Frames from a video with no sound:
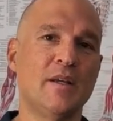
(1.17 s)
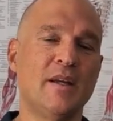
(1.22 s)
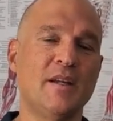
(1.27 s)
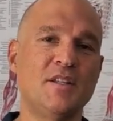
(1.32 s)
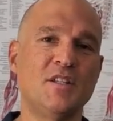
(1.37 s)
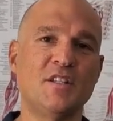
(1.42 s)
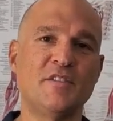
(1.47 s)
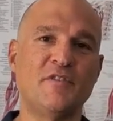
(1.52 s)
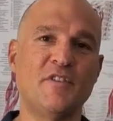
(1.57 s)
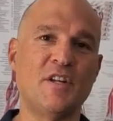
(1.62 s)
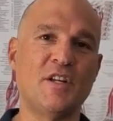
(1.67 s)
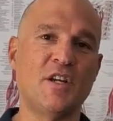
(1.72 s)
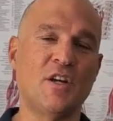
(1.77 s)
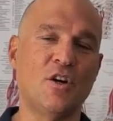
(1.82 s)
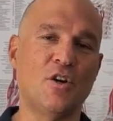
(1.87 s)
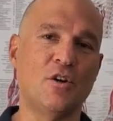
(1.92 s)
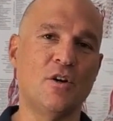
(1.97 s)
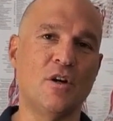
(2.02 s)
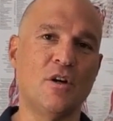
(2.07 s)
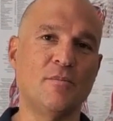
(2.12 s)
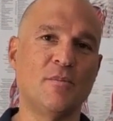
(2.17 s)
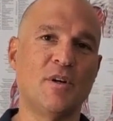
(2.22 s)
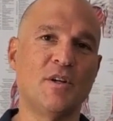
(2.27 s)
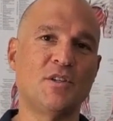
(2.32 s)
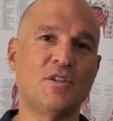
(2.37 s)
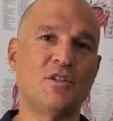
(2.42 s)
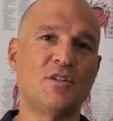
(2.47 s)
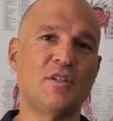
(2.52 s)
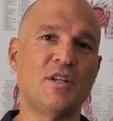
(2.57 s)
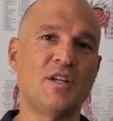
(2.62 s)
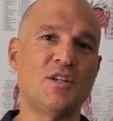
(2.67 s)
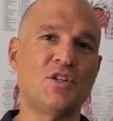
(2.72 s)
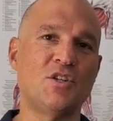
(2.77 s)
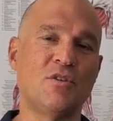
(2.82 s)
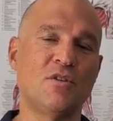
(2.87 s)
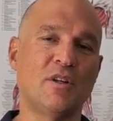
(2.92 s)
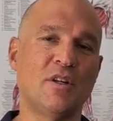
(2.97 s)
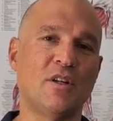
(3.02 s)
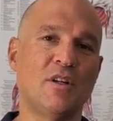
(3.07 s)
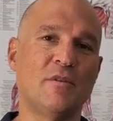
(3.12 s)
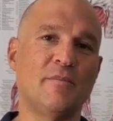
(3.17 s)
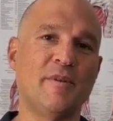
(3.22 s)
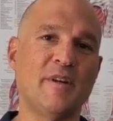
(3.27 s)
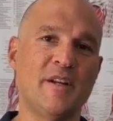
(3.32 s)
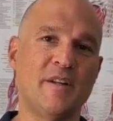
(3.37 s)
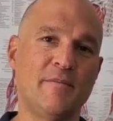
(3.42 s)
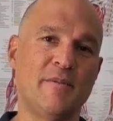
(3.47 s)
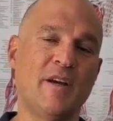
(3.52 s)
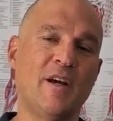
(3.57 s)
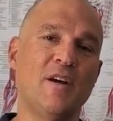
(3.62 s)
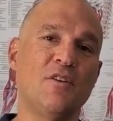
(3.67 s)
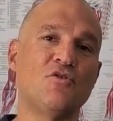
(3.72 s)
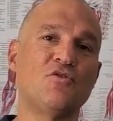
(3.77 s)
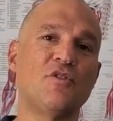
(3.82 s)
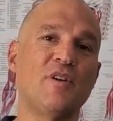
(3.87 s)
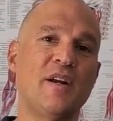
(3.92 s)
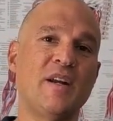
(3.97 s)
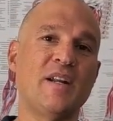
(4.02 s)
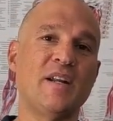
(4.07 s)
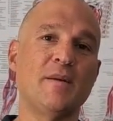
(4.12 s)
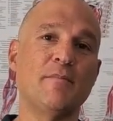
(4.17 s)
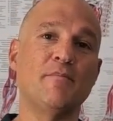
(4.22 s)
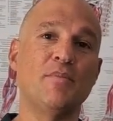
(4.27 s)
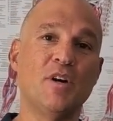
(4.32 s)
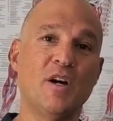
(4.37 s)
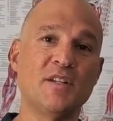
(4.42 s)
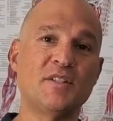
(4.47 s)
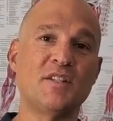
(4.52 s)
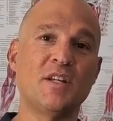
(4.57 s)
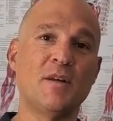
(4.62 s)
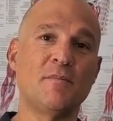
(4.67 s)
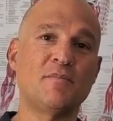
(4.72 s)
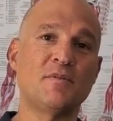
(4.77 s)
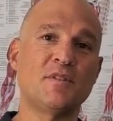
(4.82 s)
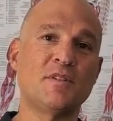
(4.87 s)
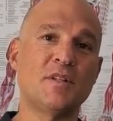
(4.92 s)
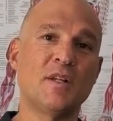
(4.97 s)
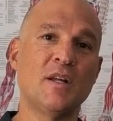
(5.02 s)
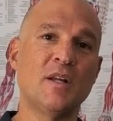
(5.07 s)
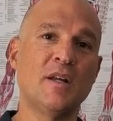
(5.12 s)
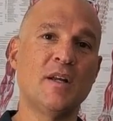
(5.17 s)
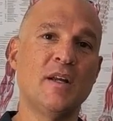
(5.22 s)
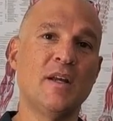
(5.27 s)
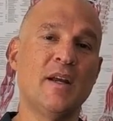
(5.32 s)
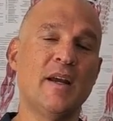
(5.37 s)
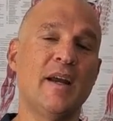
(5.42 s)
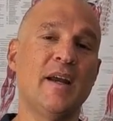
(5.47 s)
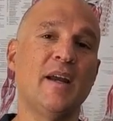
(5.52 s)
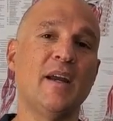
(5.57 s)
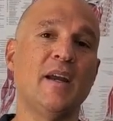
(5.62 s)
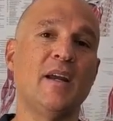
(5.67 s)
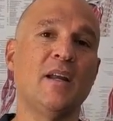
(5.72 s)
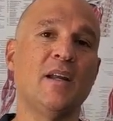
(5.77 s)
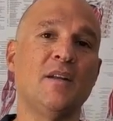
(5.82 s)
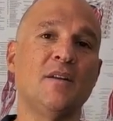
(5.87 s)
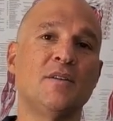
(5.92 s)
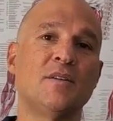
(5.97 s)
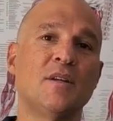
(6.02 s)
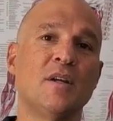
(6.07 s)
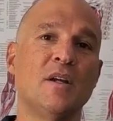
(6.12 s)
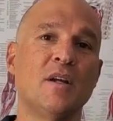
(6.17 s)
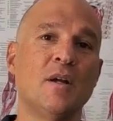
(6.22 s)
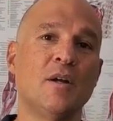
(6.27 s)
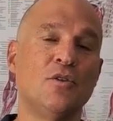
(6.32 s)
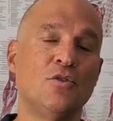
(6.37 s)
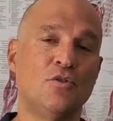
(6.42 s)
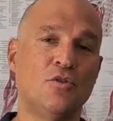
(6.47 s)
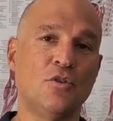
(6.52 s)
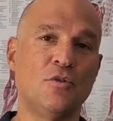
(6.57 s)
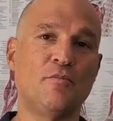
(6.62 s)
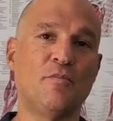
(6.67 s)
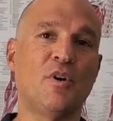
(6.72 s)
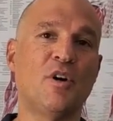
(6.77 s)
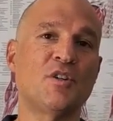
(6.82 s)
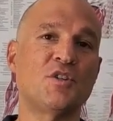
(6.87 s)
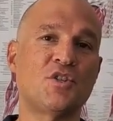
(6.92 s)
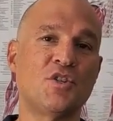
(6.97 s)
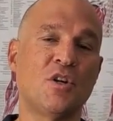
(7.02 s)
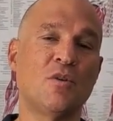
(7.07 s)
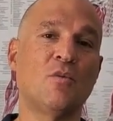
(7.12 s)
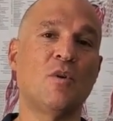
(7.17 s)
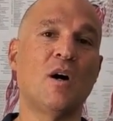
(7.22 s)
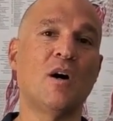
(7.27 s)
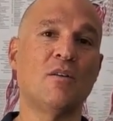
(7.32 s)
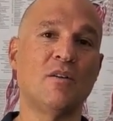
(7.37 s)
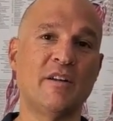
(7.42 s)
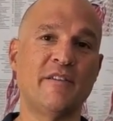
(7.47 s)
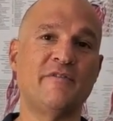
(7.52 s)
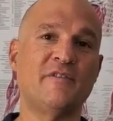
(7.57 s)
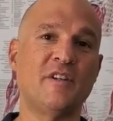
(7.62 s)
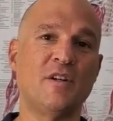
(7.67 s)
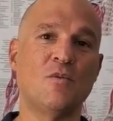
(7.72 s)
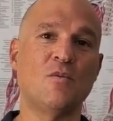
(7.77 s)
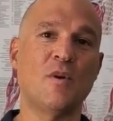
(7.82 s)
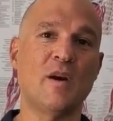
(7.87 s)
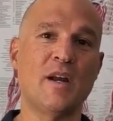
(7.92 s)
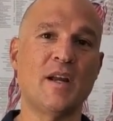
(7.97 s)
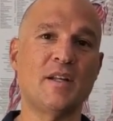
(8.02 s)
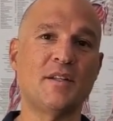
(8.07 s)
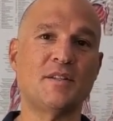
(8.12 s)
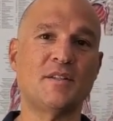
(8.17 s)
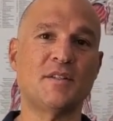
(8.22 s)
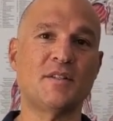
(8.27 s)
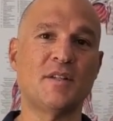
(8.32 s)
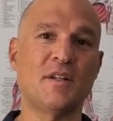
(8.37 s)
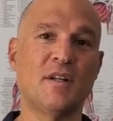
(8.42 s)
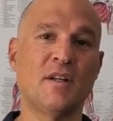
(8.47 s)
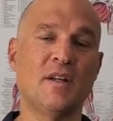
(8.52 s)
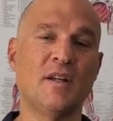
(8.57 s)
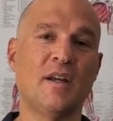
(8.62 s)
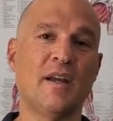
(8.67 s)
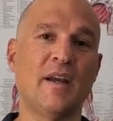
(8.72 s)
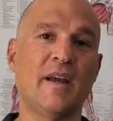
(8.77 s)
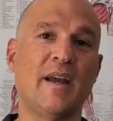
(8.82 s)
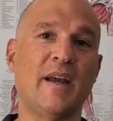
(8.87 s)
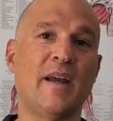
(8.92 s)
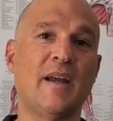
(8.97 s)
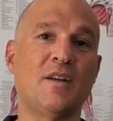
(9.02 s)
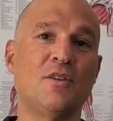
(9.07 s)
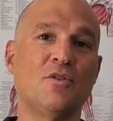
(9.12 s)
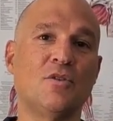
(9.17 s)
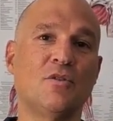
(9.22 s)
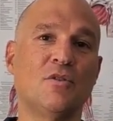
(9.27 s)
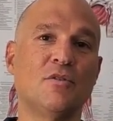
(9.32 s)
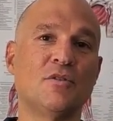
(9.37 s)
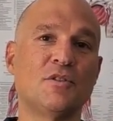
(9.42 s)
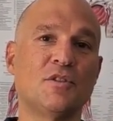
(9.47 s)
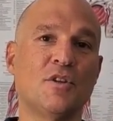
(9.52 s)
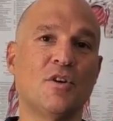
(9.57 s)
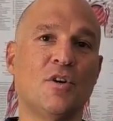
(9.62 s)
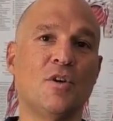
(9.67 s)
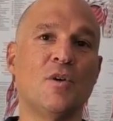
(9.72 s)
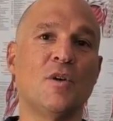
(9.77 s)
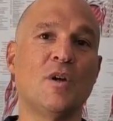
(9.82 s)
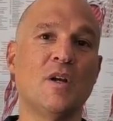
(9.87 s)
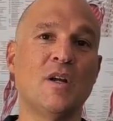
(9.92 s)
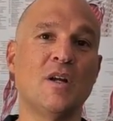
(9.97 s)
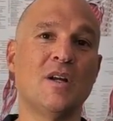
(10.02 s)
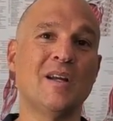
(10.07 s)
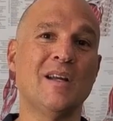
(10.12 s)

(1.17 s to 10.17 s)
In this video, I'm going to teach you a little bit about training biceps and good posture while lifting weights, and also